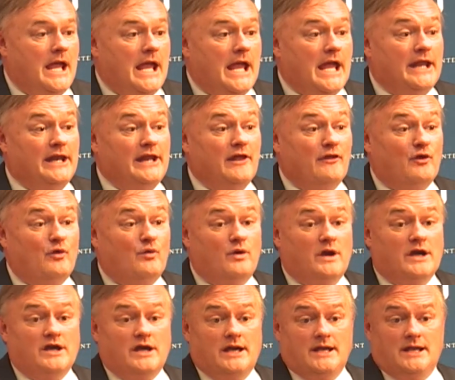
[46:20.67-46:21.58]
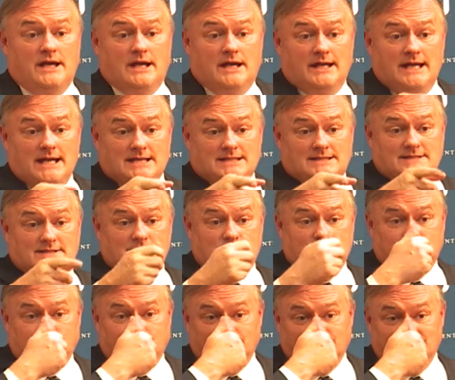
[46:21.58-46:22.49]
Any other questions? Yes.
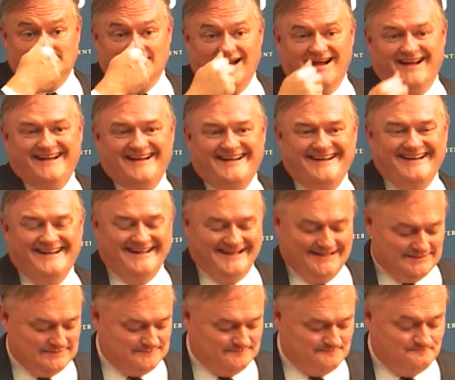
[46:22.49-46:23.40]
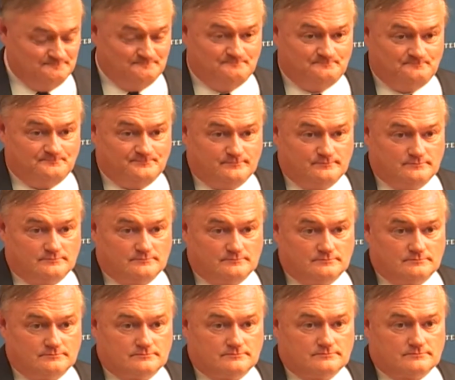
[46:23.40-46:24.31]
Sorry. Now
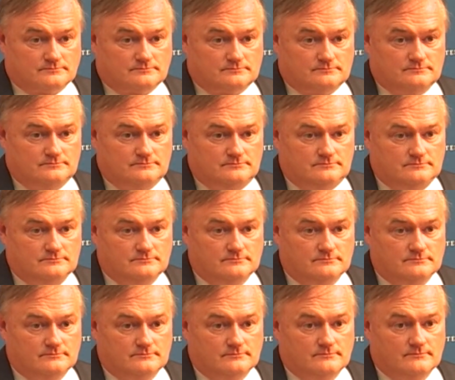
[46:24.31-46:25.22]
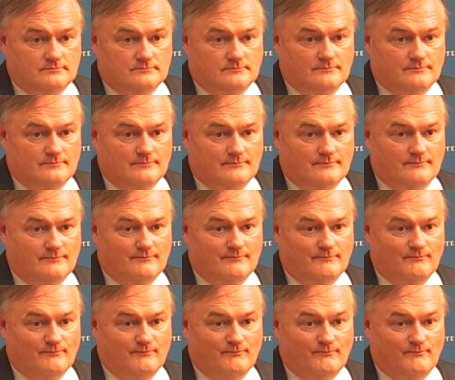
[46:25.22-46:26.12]
that McCarthy's out of the race, what
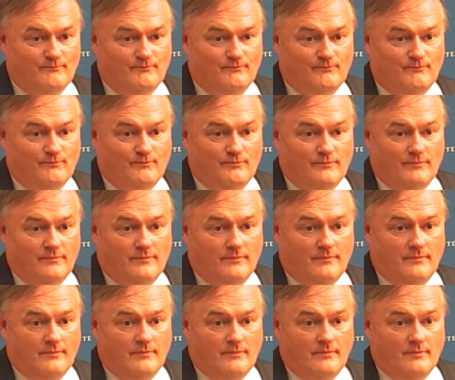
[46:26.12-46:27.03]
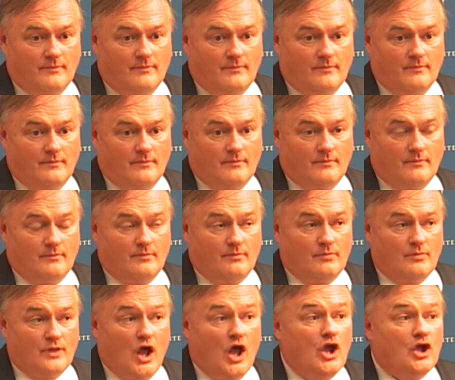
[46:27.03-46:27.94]
do you think about Chaffetz's
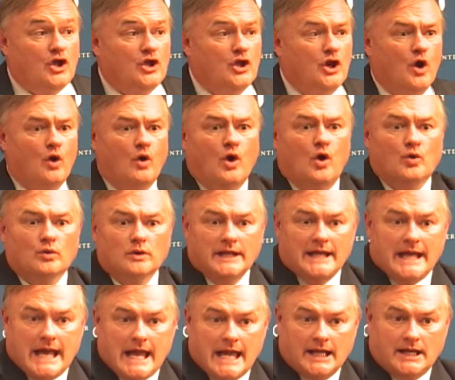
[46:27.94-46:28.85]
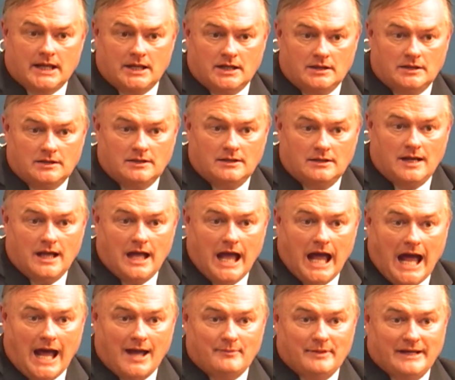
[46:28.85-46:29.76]
chances? You know, holy Hannah.
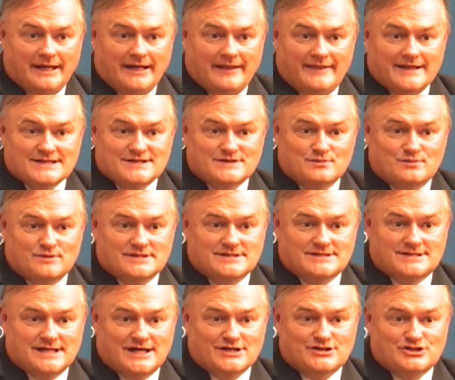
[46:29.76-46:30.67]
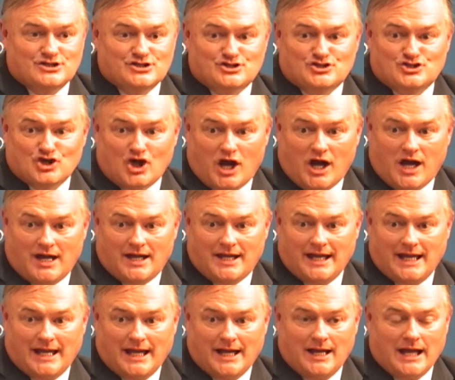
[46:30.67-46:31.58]
I mean, this was such a shock.
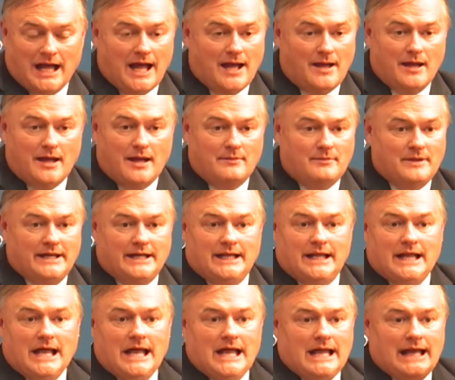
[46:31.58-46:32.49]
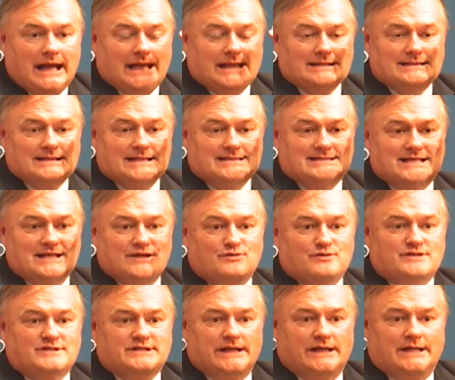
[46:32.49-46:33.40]
I mean, it's
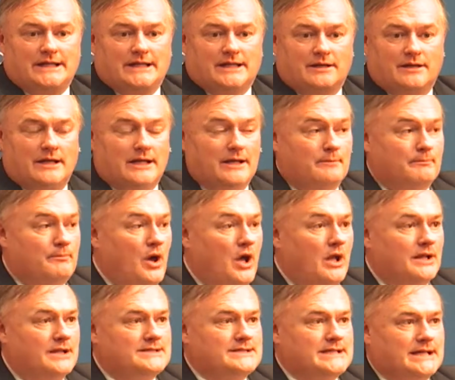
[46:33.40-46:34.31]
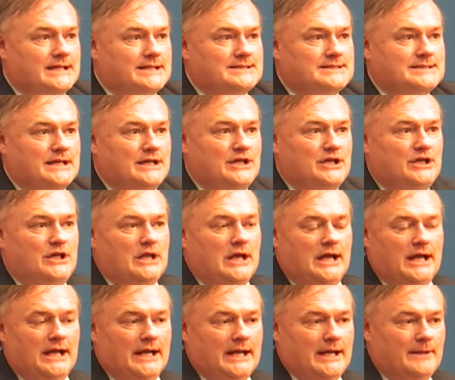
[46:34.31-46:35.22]
interesting in politics.
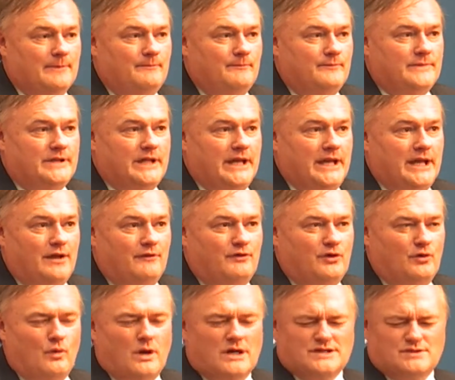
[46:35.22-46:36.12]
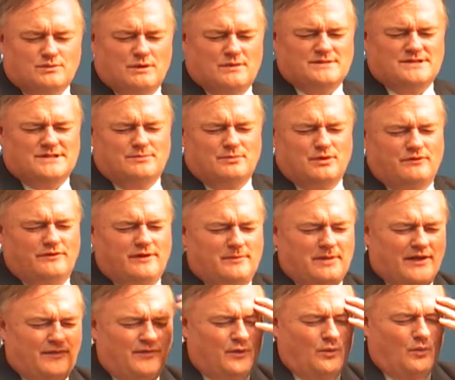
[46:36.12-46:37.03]
Did any of you watch, what was the movie
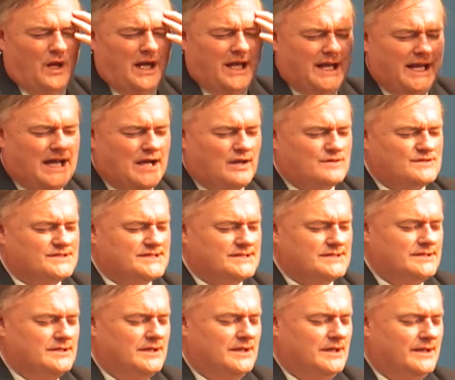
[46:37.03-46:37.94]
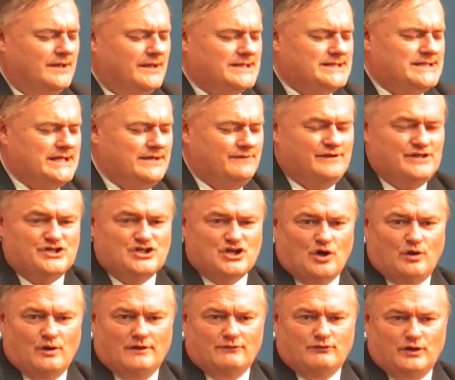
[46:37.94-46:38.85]
about the White House, the TV
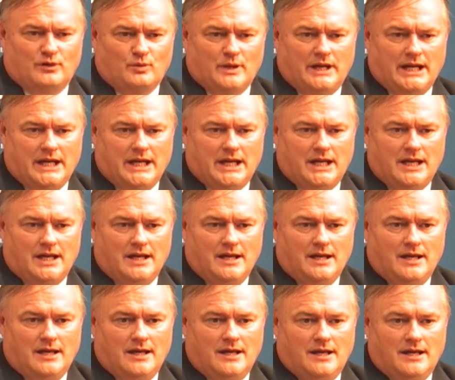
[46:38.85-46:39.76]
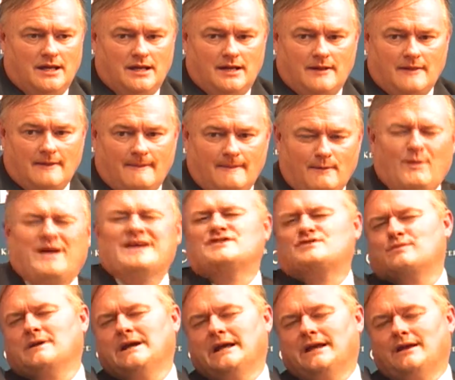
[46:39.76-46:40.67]
show every week?
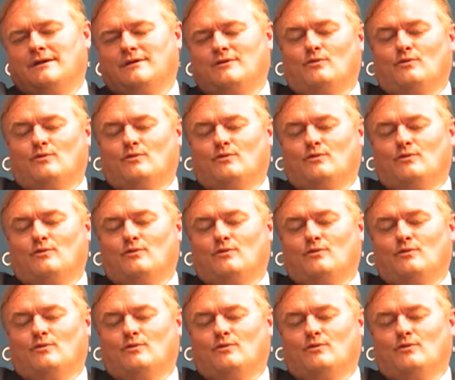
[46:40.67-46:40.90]
West Wing.